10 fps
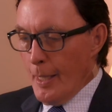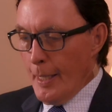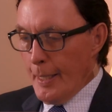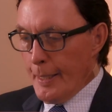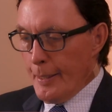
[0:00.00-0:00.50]

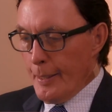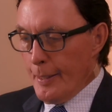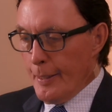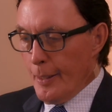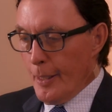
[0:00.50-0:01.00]
I
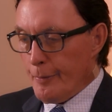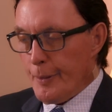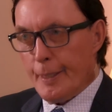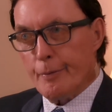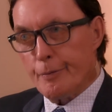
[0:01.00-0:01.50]

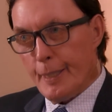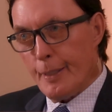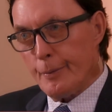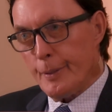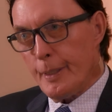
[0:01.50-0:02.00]
often have
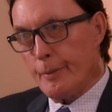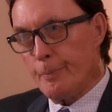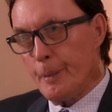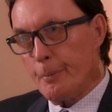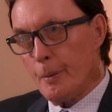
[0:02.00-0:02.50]
found that
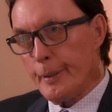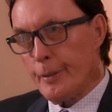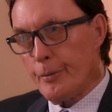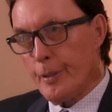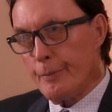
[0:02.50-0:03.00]
people like
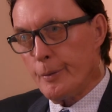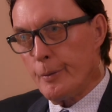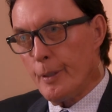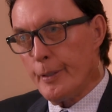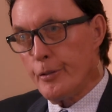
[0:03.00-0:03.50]
yourself
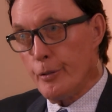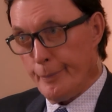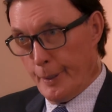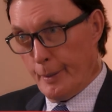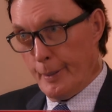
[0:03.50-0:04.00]
who are
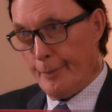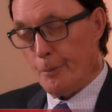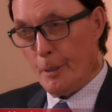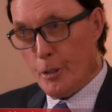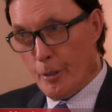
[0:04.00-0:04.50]
driven, have a
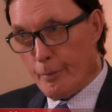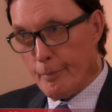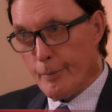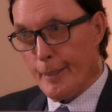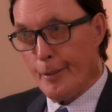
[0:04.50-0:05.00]
mission
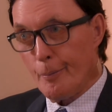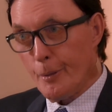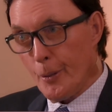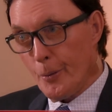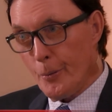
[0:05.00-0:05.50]
to help
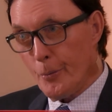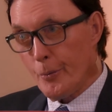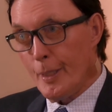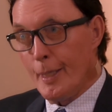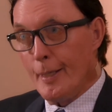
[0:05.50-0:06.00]
those